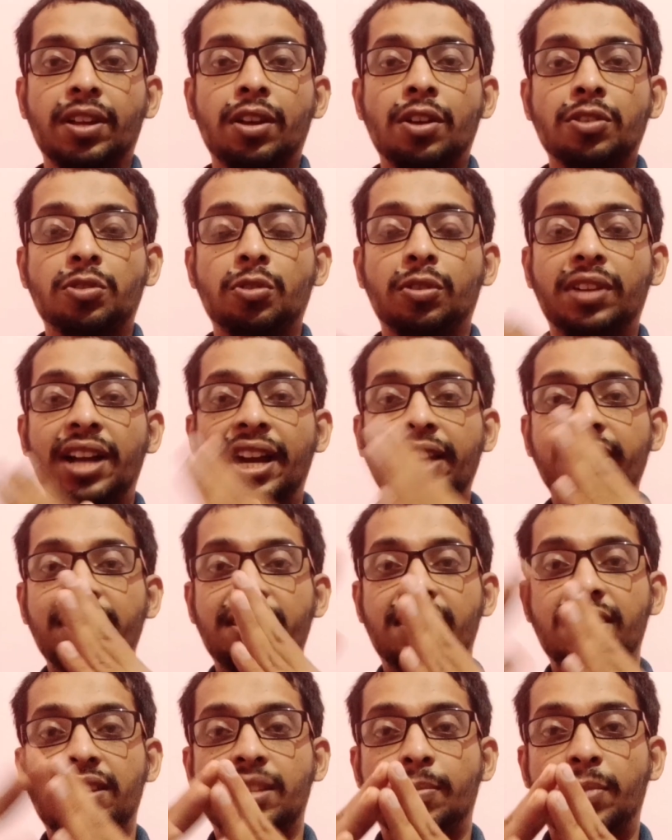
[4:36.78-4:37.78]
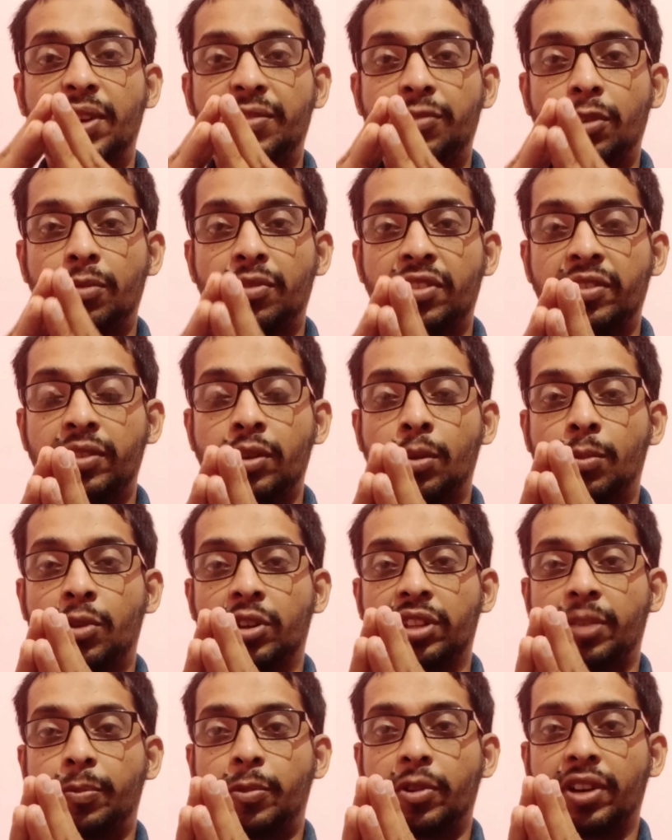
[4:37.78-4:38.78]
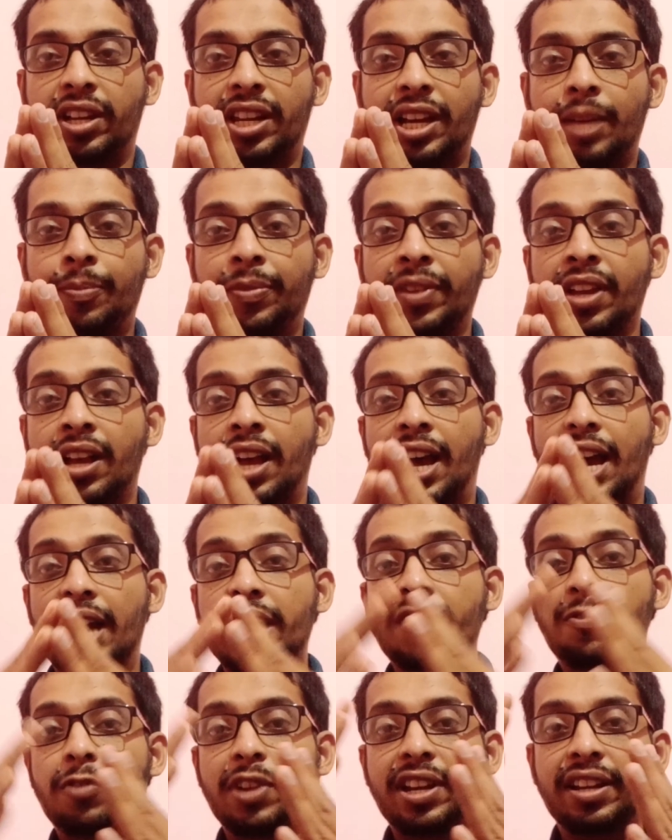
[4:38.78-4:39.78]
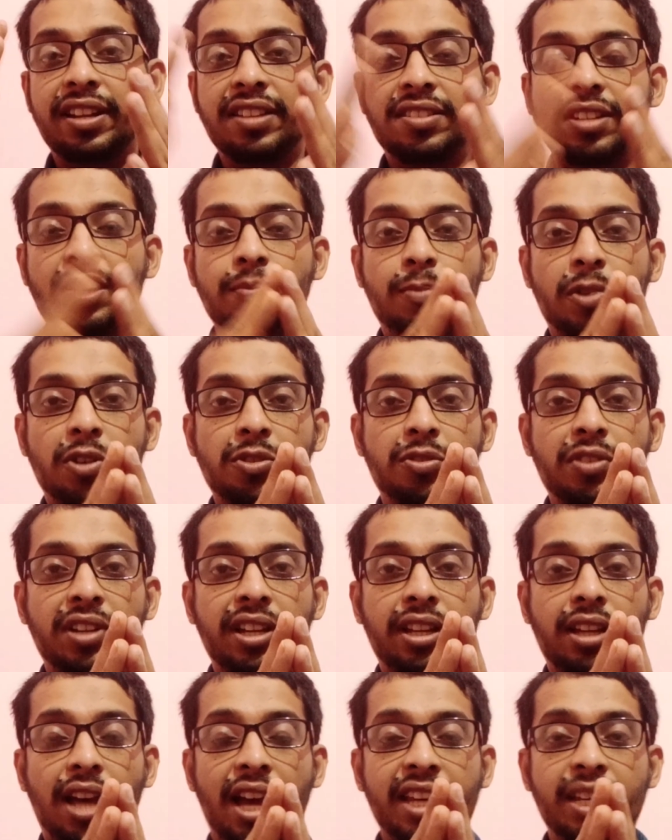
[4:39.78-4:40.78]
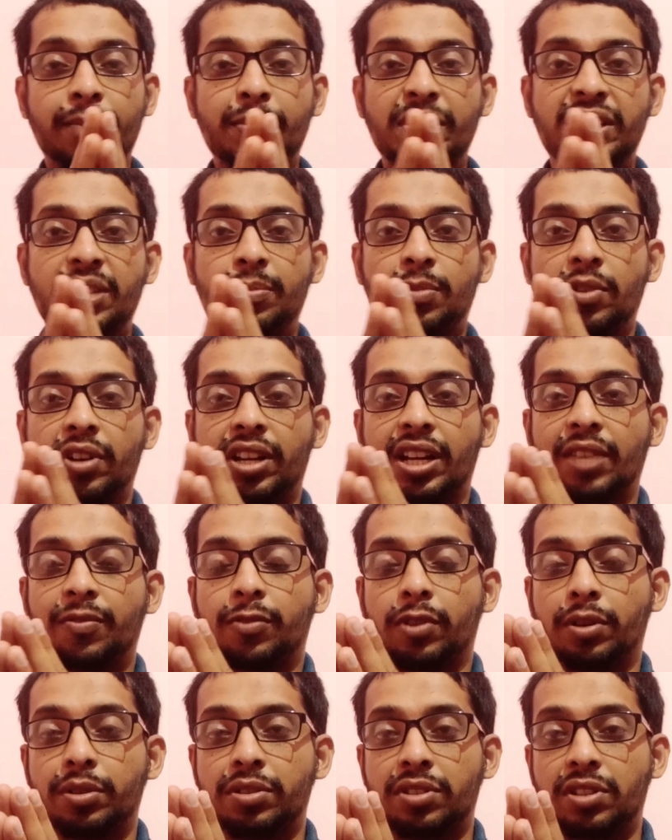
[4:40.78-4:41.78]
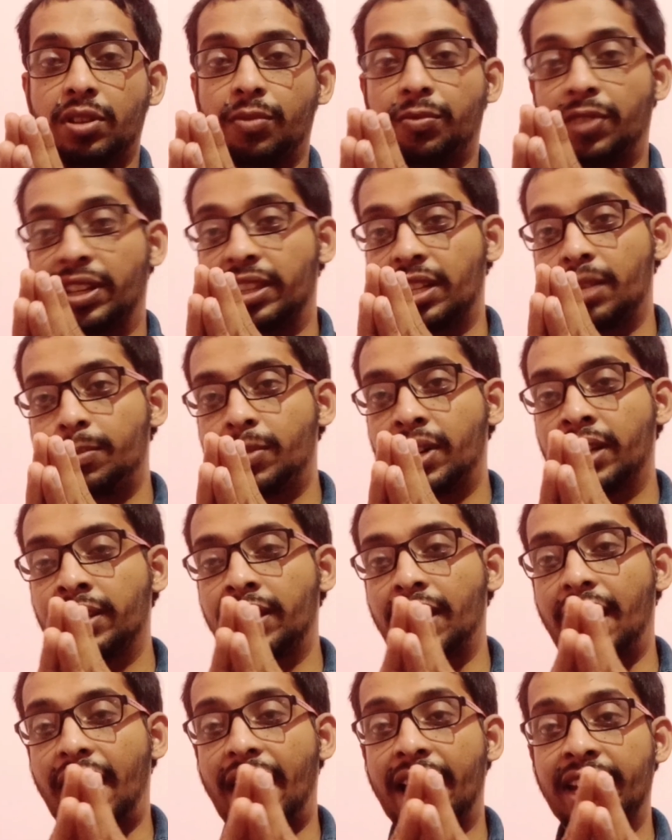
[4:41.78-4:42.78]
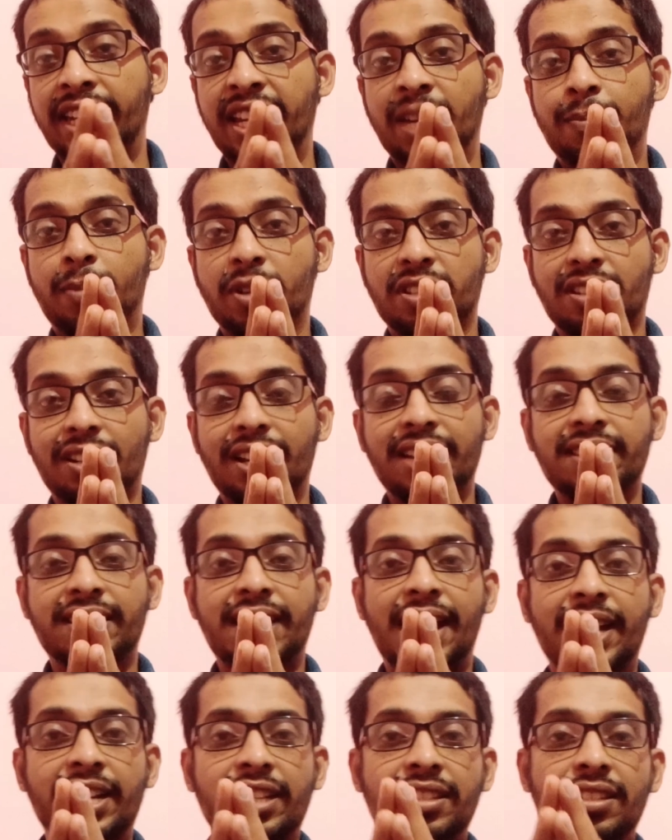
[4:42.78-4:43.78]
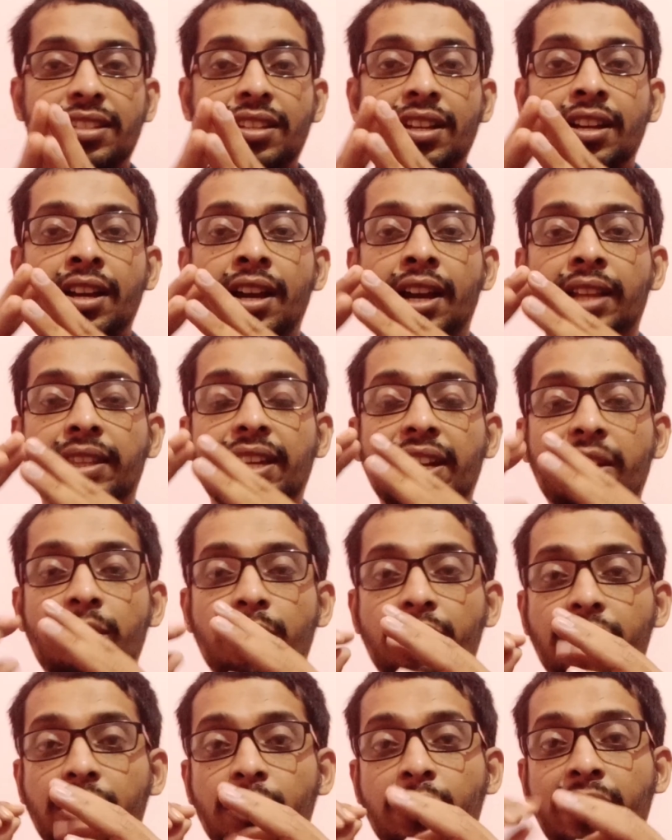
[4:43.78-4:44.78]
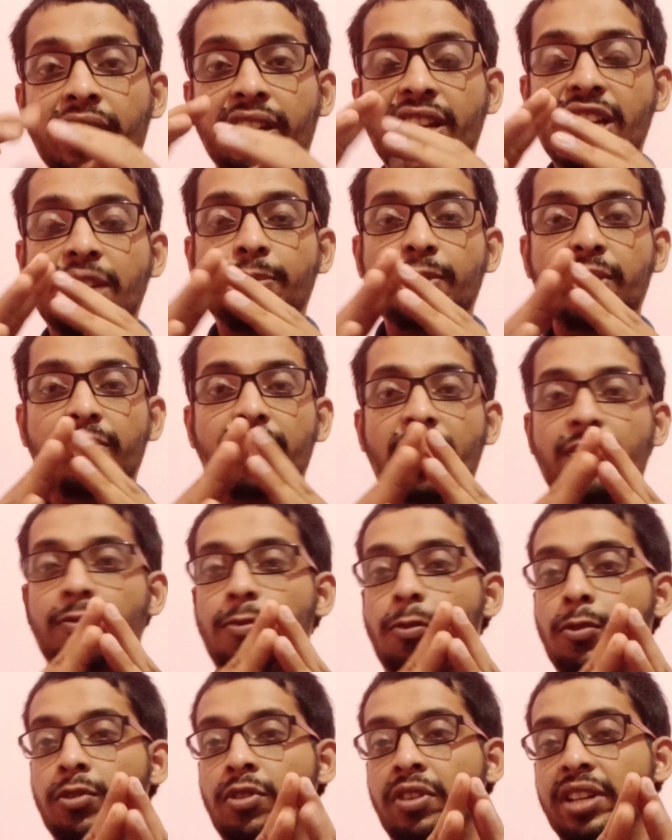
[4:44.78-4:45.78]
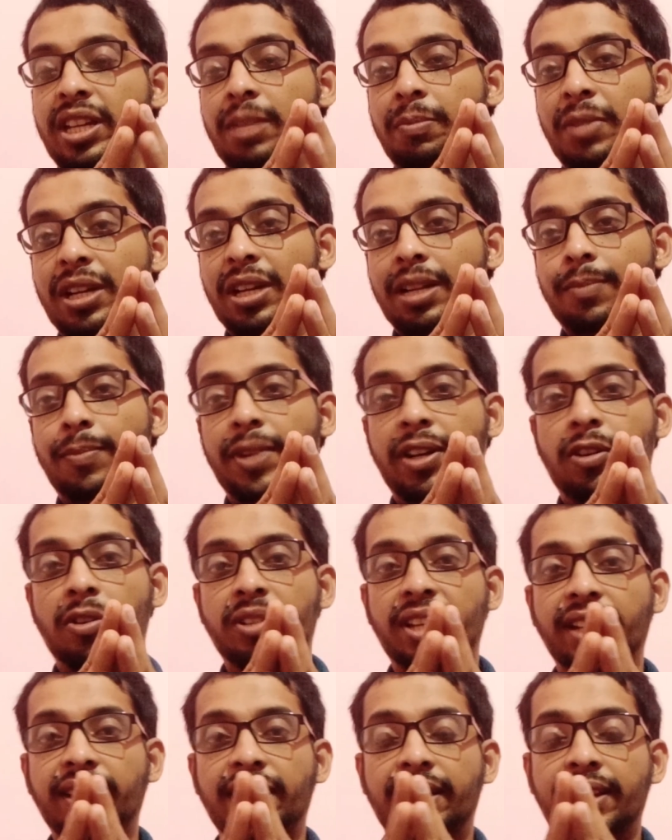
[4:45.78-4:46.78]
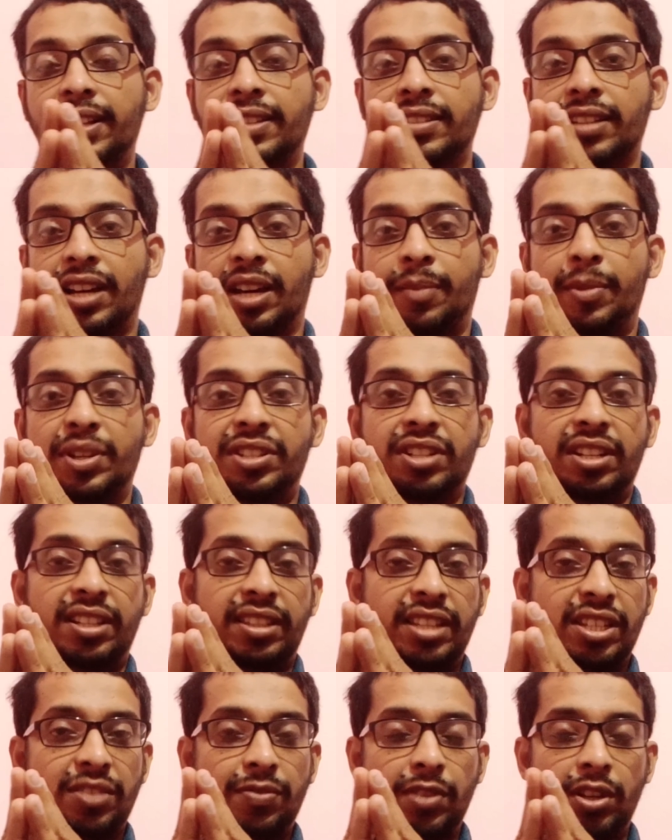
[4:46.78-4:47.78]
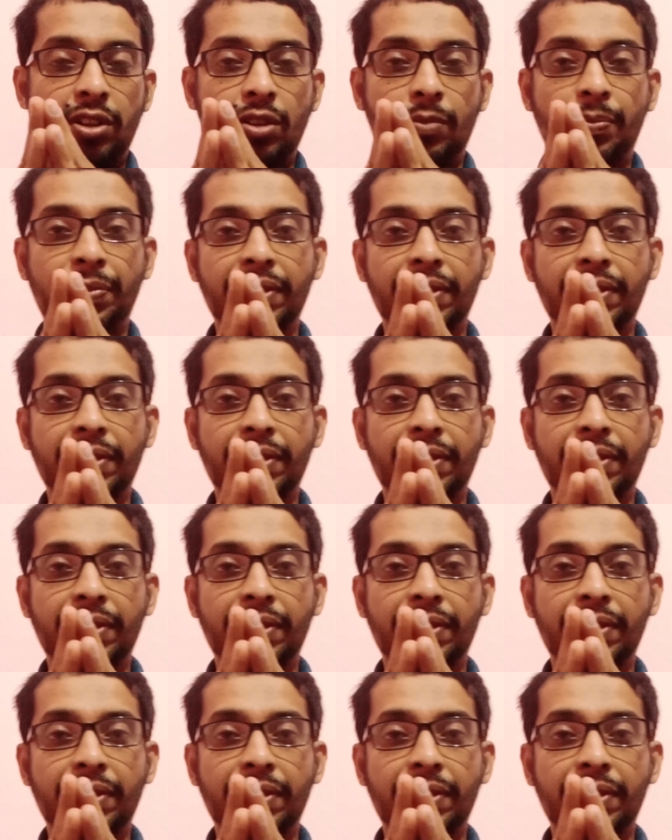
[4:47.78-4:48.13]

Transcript: So guys, this is a brief overview about the program, and if you're interested in pursuing IMSc program from University of Hyderabad and need personalized guidance, then you can reach me via phone or email. My contact details are mentioned in this video.